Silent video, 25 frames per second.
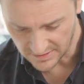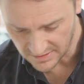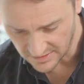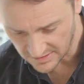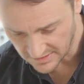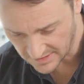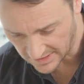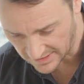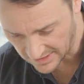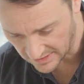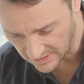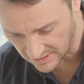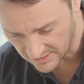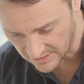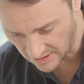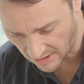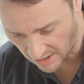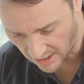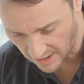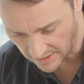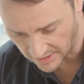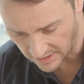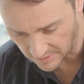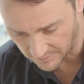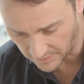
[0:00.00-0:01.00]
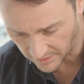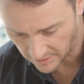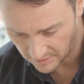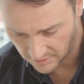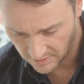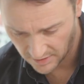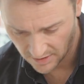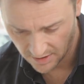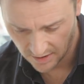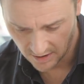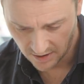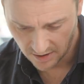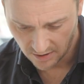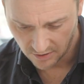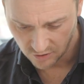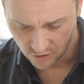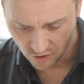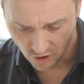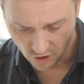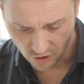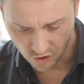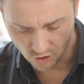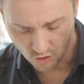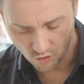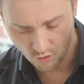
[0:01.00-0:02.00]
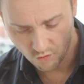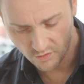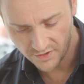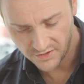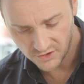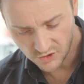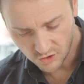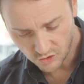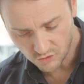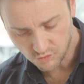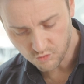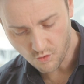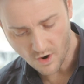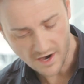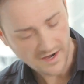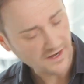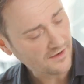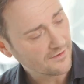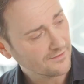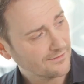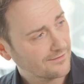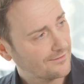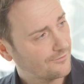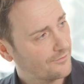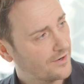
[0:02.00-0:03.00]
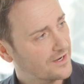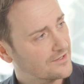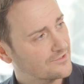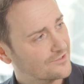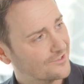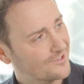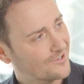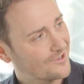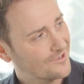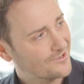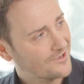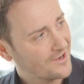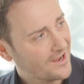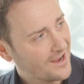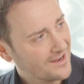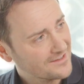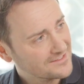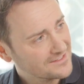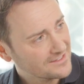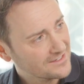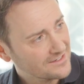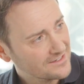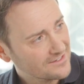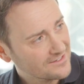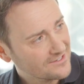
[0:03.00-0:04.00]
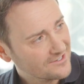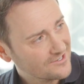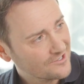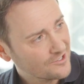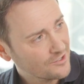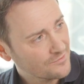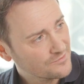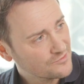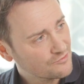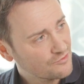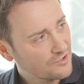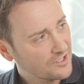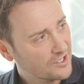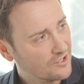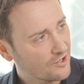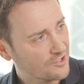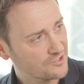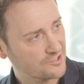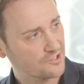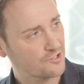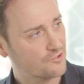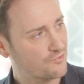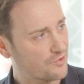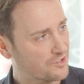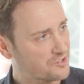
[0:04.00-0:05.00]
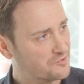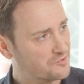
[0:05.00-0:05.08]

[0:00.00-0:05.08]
like this is sticking a tiny bit, you always just wait. Wait till it, and as it comes really nice and